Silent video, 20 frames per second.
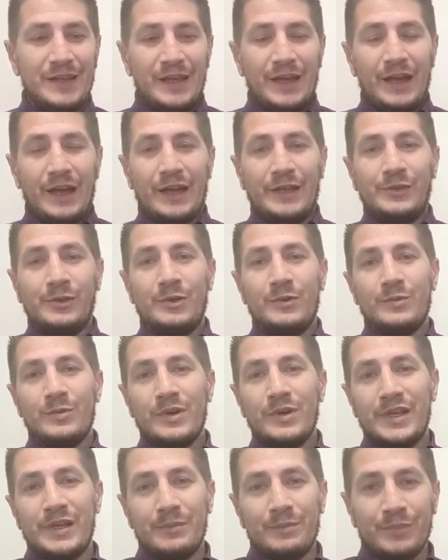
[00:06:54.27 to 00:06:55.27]
I don't
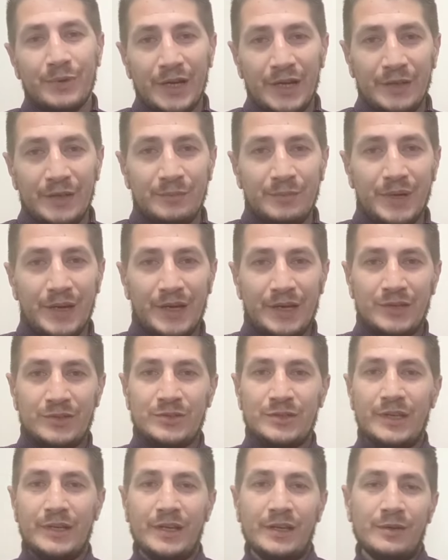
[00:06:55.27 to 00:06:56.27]
want to brand bash
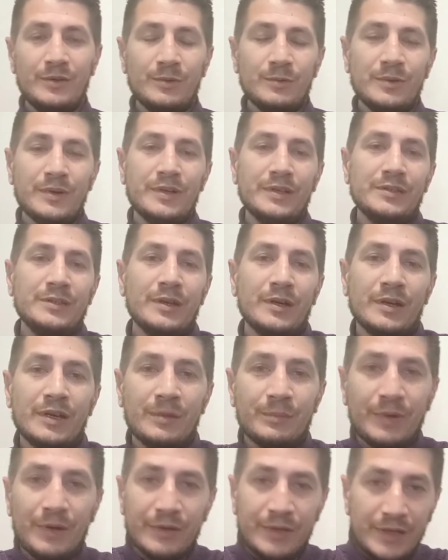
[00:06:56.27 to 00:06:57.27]
and I don't want to talk
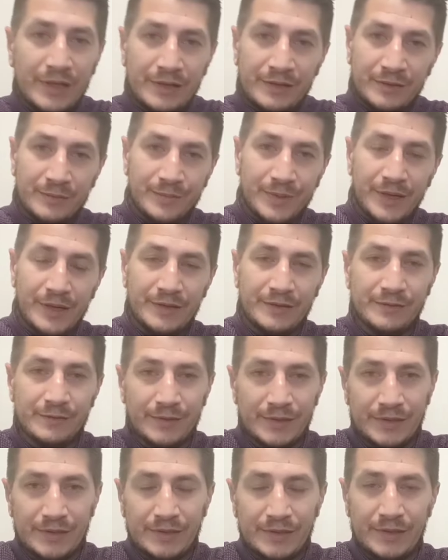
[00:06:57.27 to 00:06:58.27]
about other brands
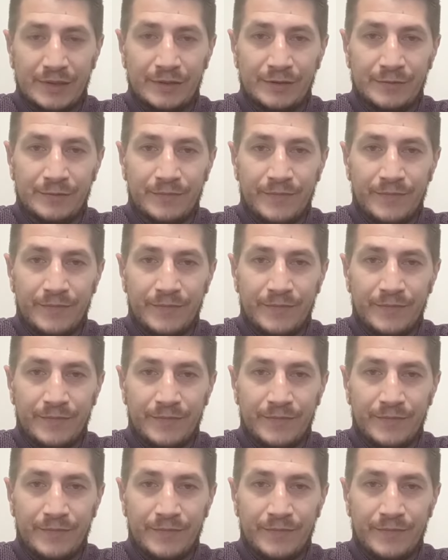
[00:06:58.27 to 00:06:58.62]
right now,